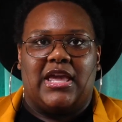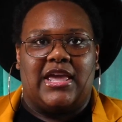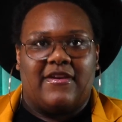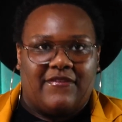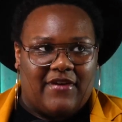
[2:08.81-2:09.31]

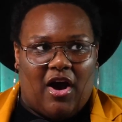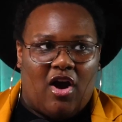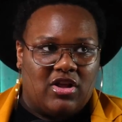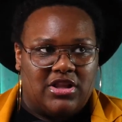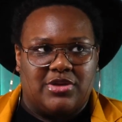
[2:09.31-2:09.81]
if
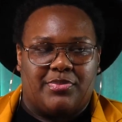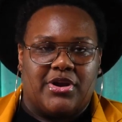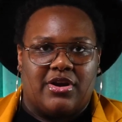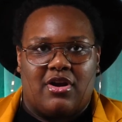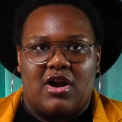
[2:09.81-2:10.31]
all of the
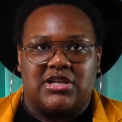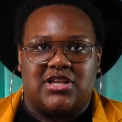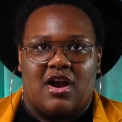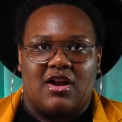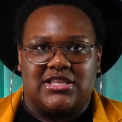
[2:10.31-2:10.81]
prayer cards
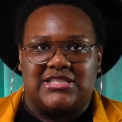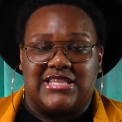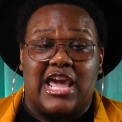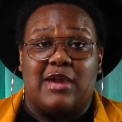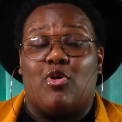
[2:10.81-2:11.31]
are the
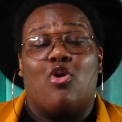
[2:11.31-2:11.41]
same,